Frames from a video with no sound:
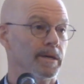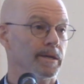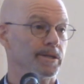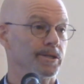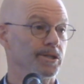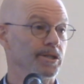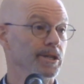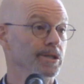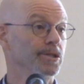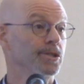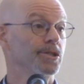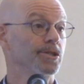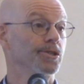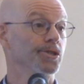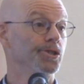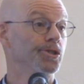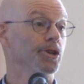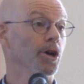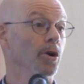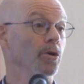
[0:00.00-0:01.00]
since
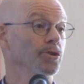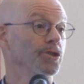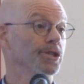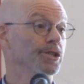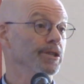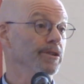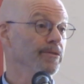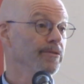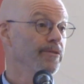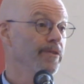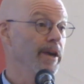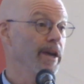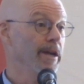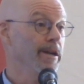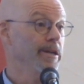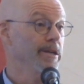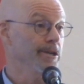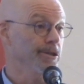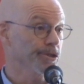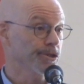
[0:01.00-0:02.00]
Joseph
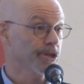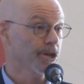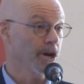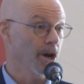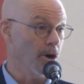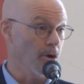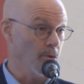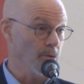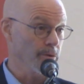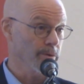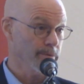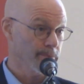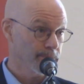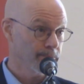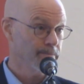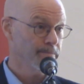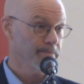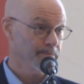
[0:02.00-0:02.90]
and his coat.